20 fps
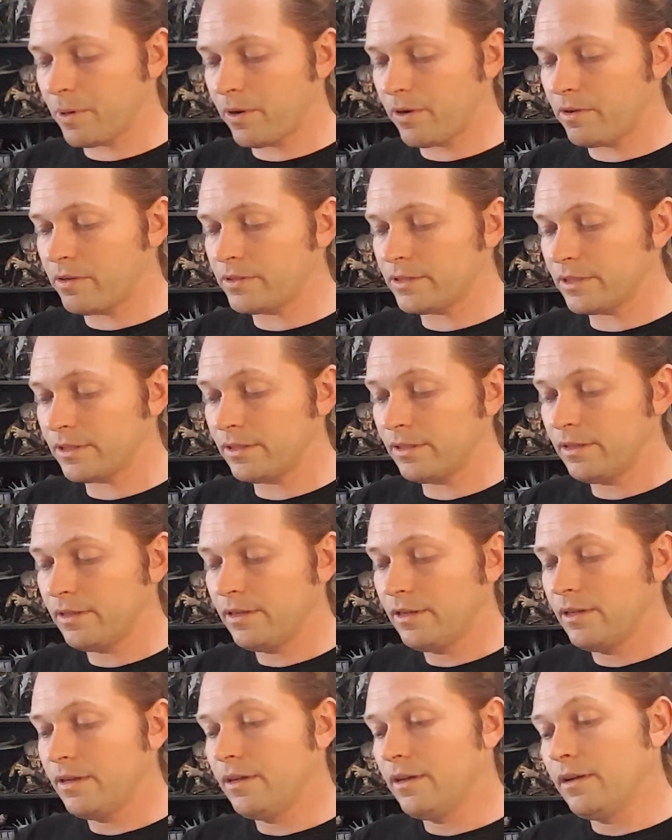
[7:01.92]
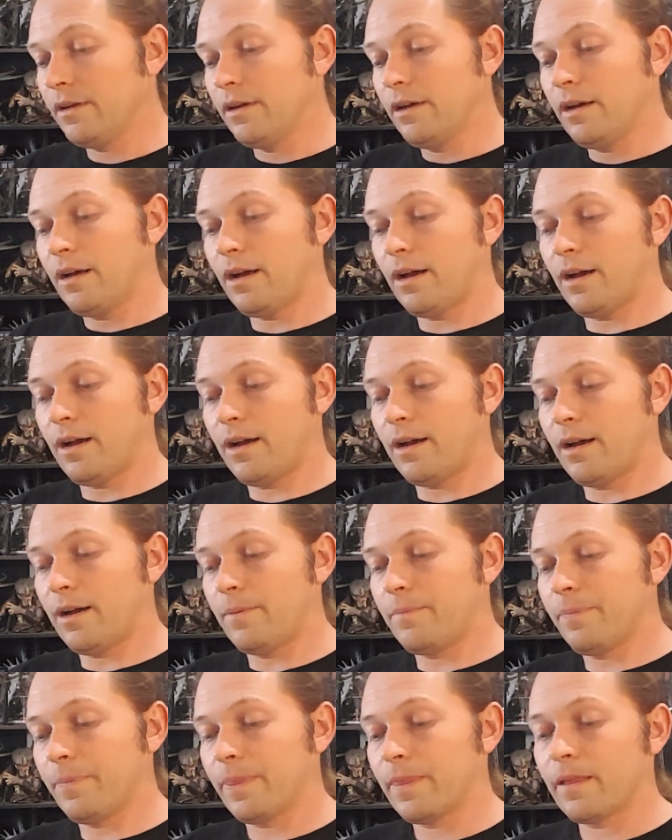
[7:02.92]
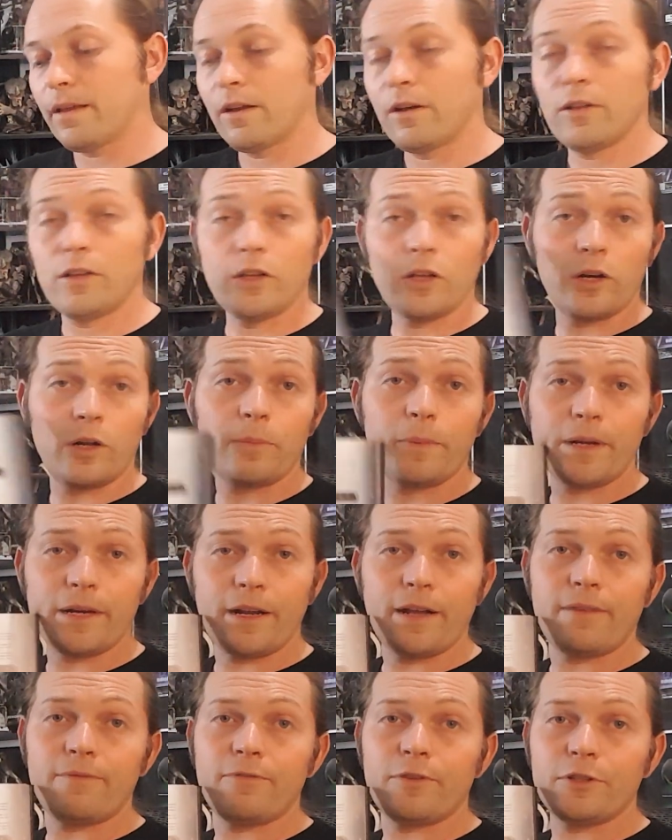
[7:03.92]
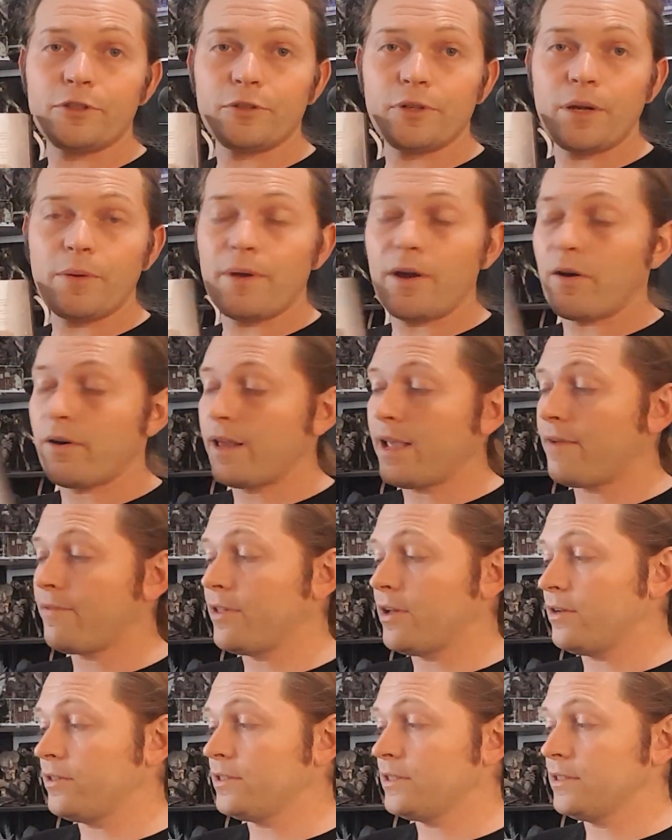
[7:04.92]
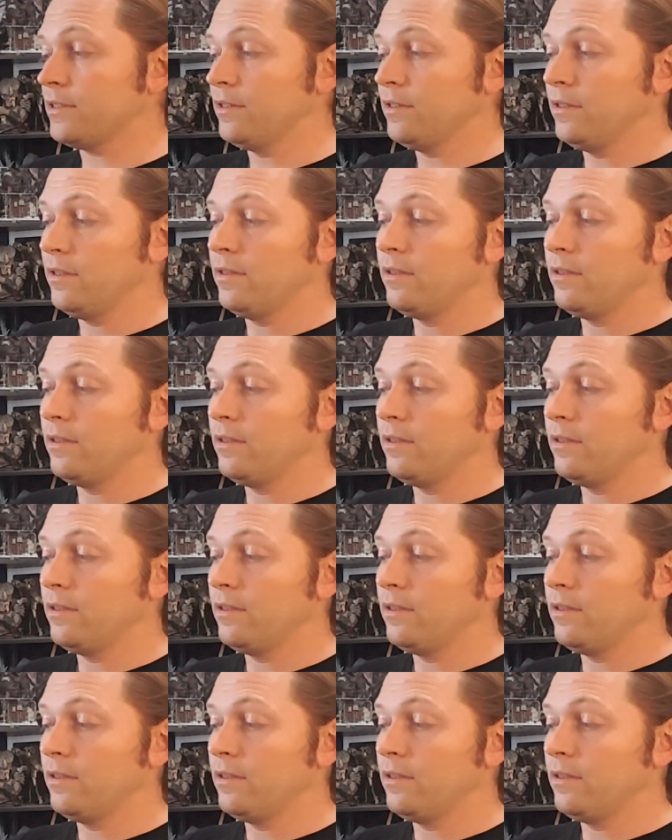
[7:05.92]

Protos. Colonial Marine Infantry, we already have those.